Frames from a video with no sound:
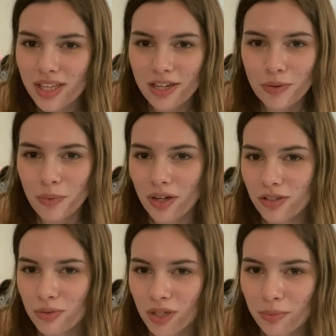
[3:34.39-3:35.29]
I don't want to
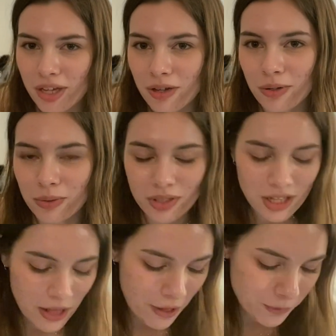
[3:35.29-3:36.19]
do it on my own.
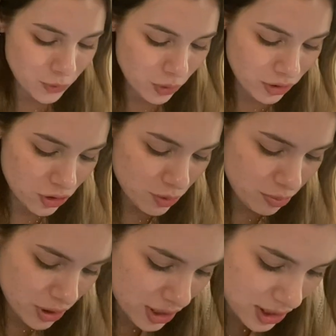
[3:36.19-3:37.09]
So I'll just
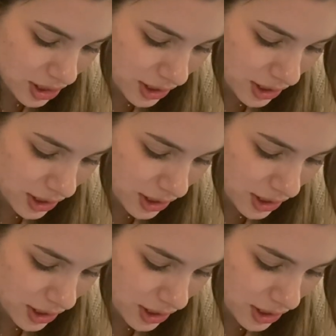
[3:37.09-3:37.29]
put